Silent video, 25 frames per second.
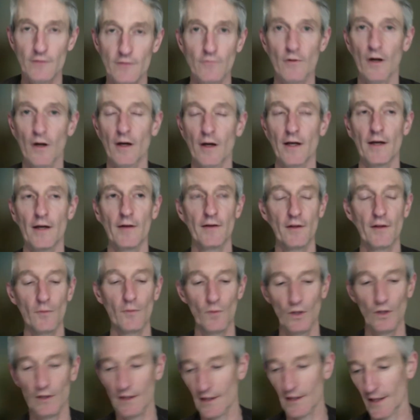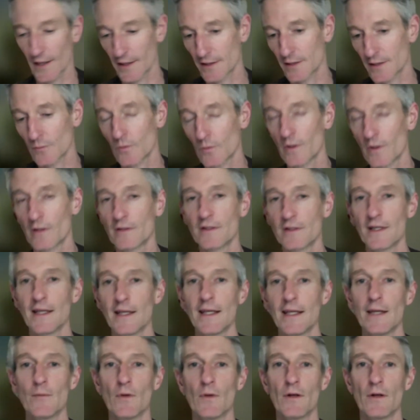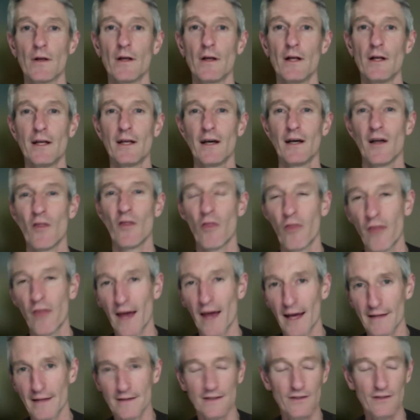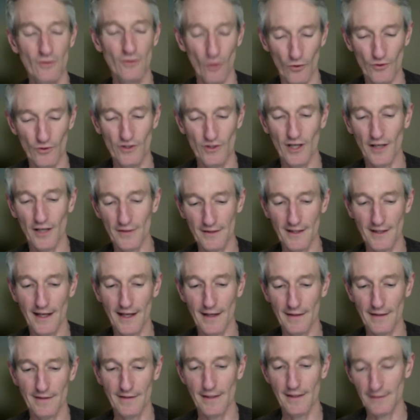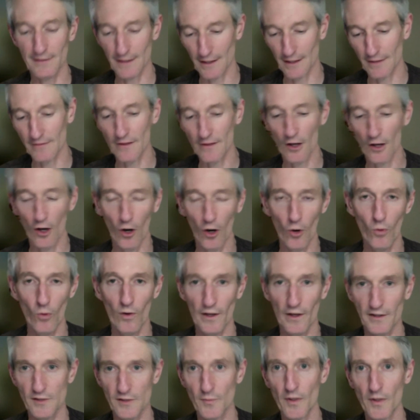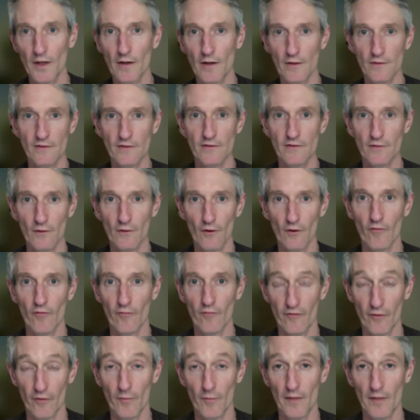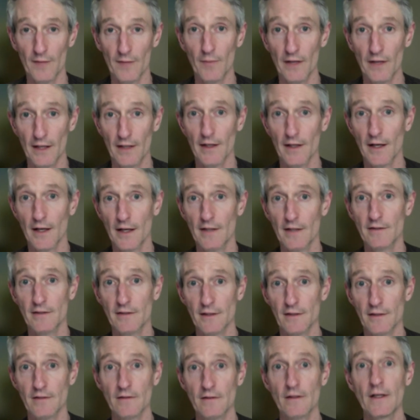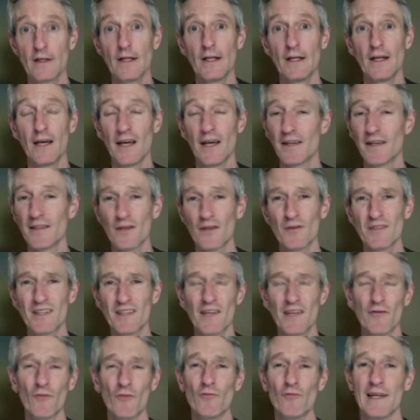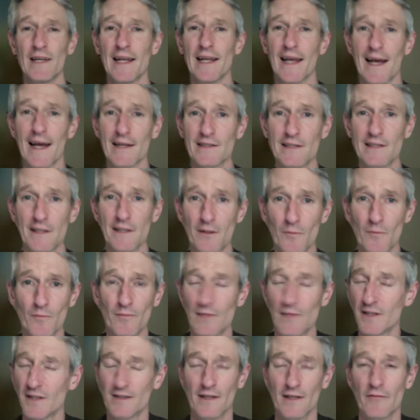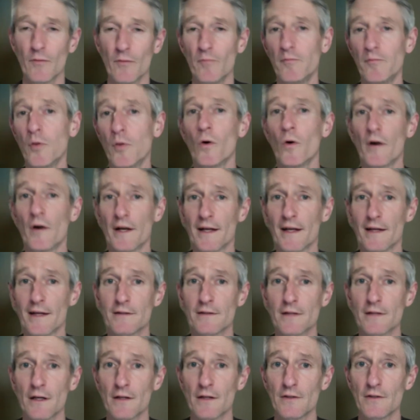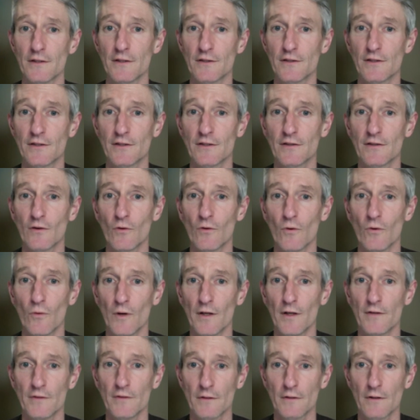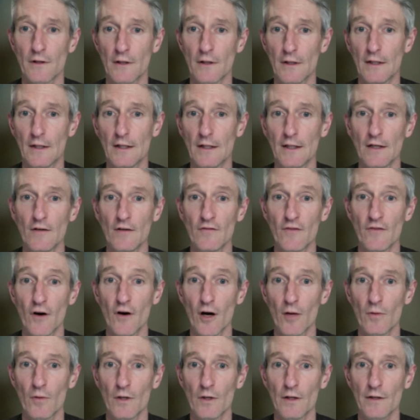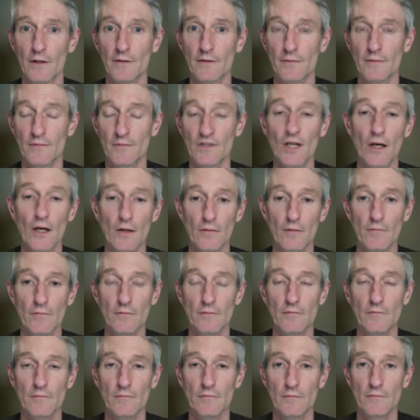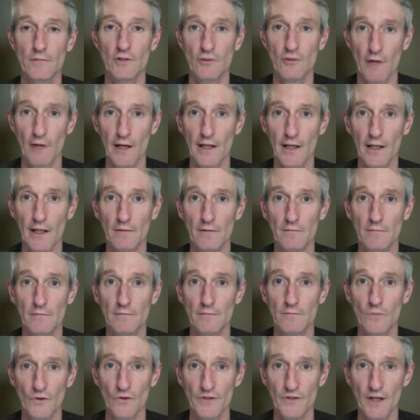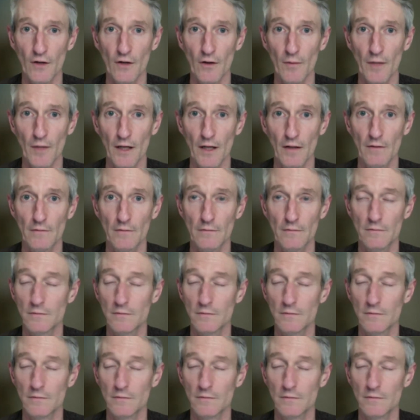right and communicating with the team, and that is not just the anaesthetic, it's the whole experience of, for me, being an anaesthetist. And so it's never really it's never boring as such. It's just not always fireworks. So training, what's that all about?